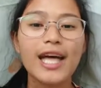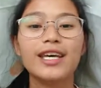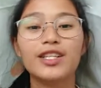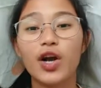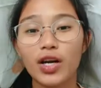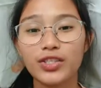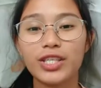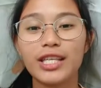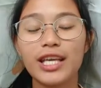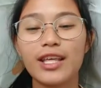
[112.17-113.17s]
that
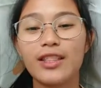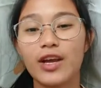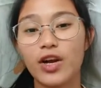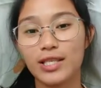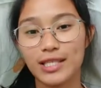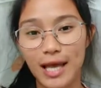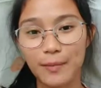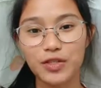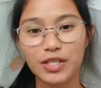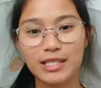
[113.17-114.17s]
contradict their
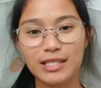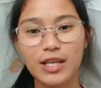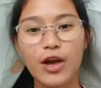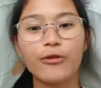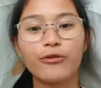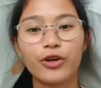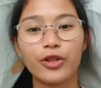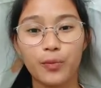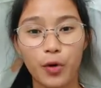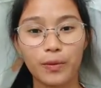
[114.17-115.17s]
conceptions for
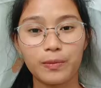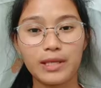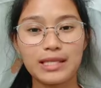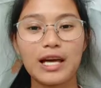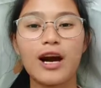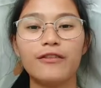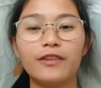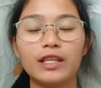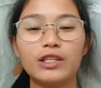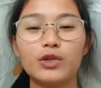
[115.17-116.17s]
the purpose of
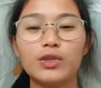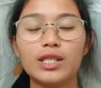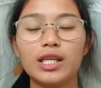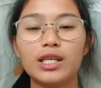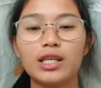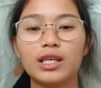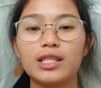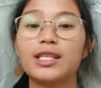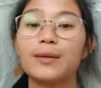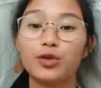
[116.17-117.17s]
inducing
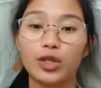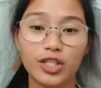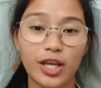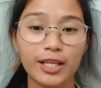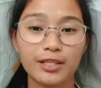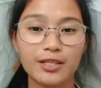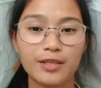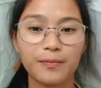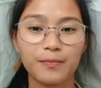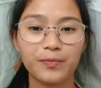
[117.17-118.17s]
conceptual change.